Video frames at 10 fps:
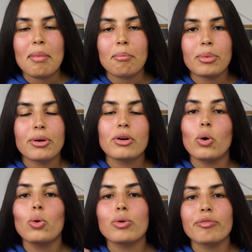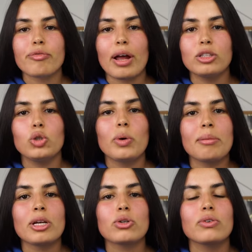member or a friend. You want
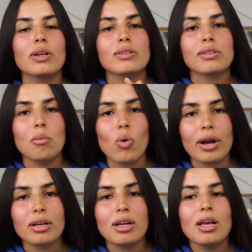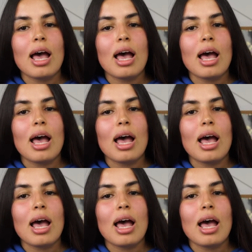to make sure that someone